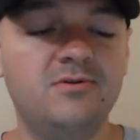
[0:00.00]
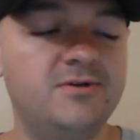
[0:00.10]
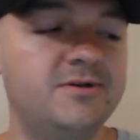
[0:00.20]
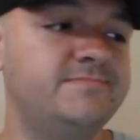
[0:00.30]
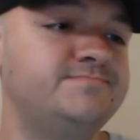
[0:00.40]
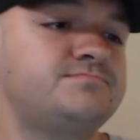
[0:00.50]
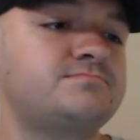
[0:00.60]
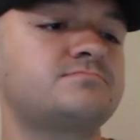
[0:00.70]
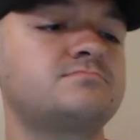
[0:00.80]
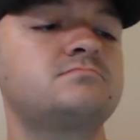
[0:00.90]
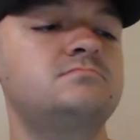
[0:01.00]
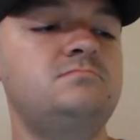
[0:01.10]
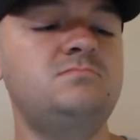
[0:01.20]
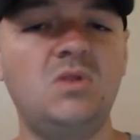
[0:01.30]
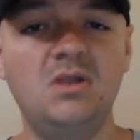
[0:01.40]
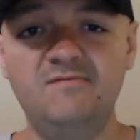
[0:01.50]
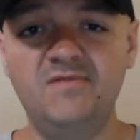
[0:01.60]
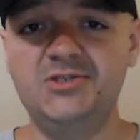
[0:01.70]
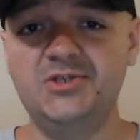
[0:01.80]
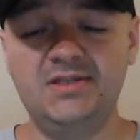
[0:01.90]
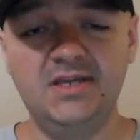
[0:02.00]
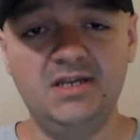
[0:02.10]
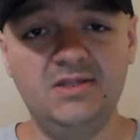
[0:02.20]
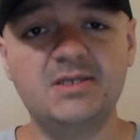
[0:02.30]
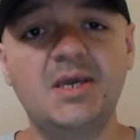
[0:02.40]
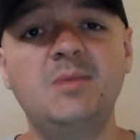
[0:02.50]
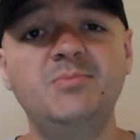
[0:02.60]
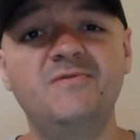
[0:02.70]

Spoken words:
alert, eventually at the end of this game, you